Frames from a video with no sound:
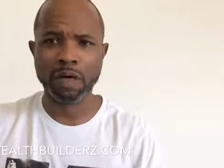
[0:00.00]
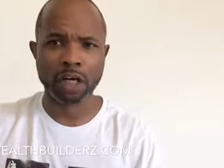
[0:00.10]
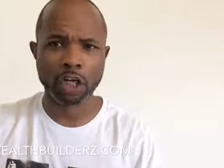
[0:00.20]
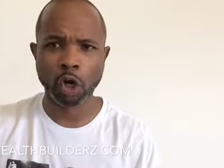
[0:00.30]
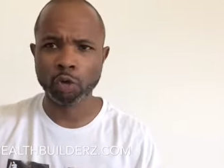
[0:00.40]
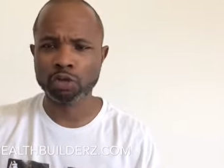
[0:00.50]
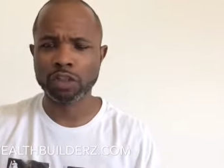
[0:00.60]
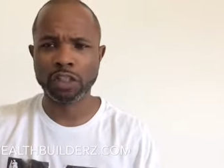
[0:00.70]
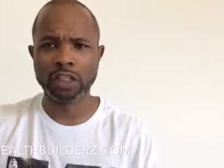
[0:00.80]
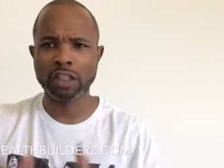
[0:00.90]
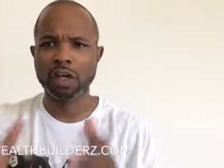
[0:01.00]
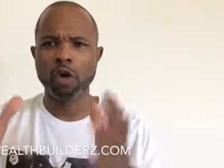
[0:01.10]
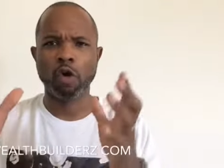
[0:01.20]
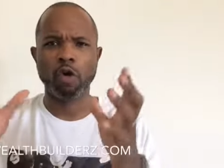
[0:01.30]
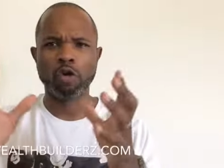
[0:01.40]
a coaching
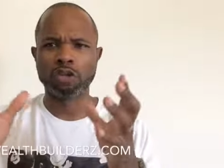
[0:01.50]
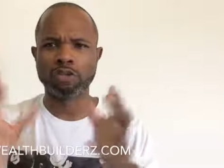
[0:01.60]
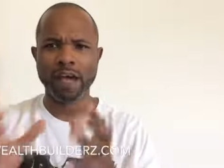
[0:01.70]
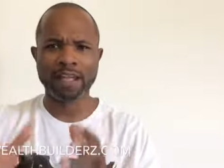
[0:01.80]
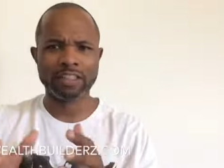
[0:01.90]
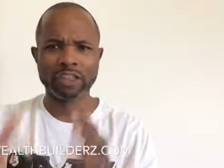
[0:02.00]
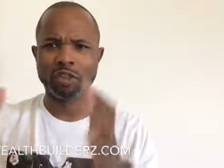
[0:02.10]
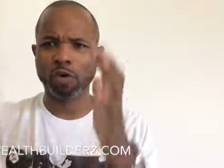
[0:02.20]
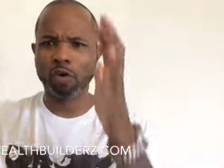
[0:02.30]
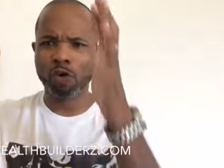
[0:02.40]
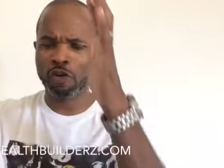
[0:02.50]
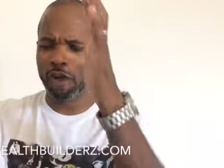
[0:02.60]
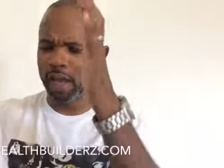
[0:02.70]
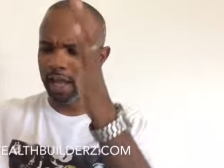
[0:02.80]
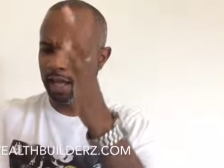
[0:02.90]
or strategy or
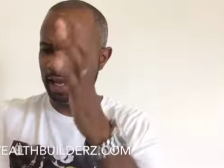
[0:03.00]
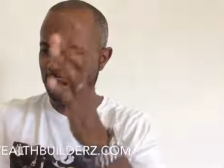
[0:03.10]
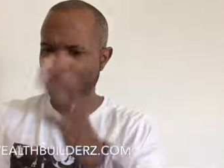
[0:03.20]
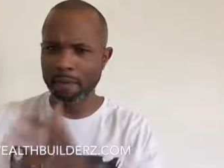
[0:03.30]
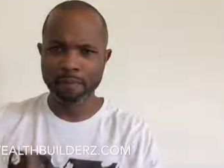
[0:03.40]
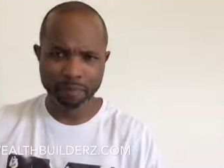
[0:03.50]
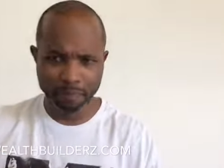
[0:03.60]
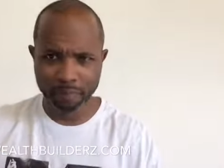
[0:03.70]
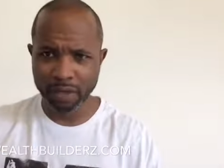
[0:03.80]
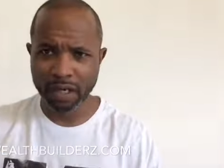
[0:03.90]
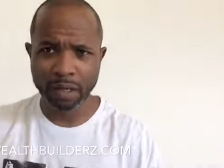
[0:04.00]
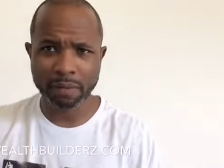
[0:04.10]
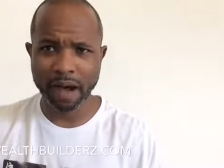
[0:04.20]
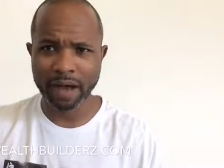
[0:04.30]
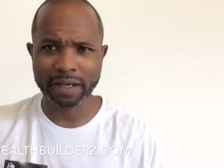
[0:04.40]
a, a book
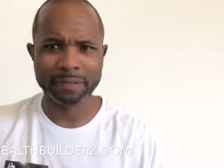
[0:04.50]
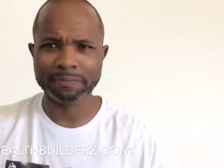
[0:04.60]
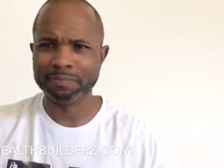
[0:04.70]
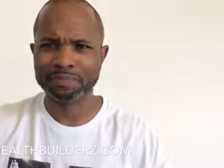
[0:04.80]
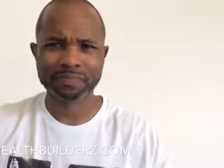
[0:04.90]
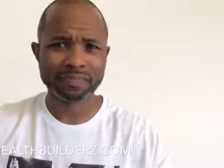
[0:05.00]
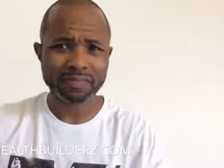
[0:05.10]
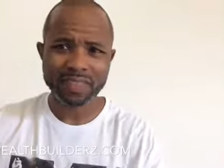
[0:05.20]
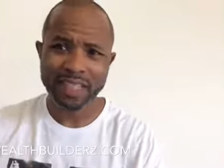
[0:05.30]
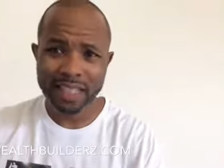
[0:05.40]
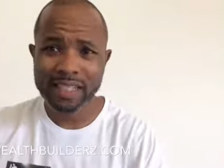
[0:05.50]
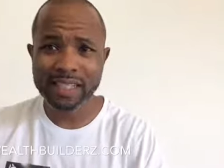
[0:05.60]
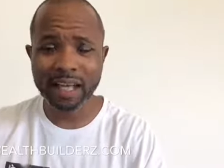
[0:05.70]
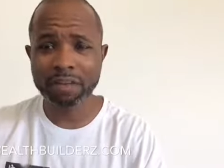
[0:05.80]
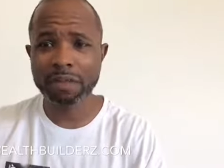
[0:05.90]
about it and
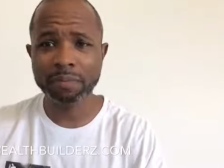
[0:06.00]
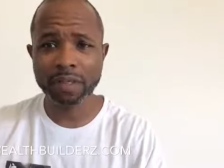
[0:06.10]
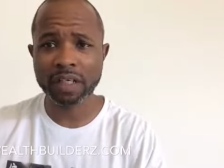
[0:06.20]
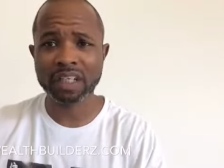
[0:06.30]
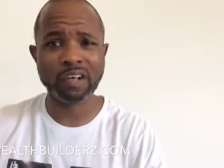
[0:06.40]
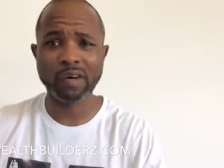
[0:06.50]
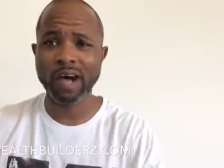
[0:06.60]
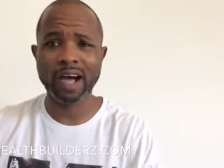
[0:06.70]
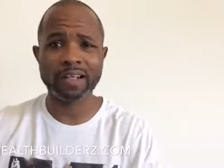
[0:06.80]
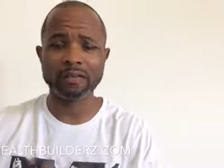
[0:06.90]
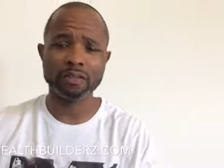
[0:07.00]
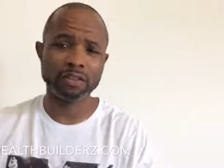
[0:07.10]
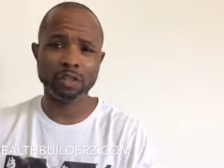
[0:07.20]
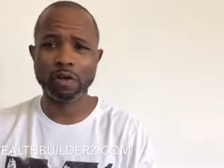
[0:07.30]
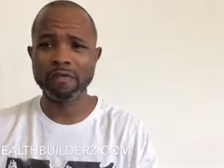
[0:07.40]
sell the book on how to,
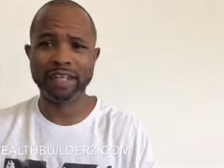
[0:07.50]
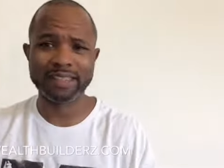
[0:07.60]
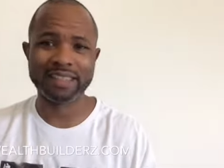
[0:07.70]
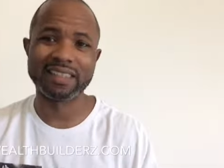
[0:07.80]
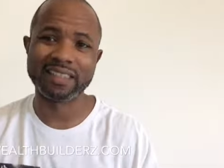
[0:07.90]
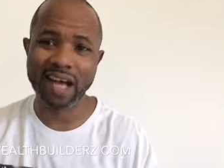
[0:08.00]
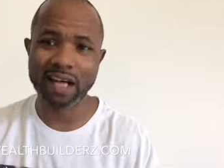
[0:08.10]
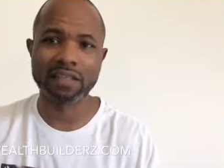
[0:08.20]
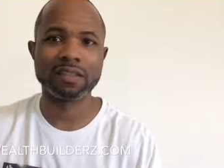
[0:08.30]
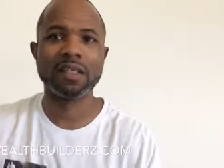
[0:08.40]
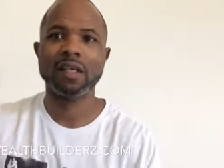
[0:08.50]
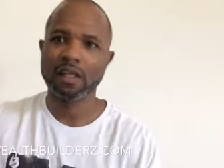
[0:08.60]
you know, invest in stocks,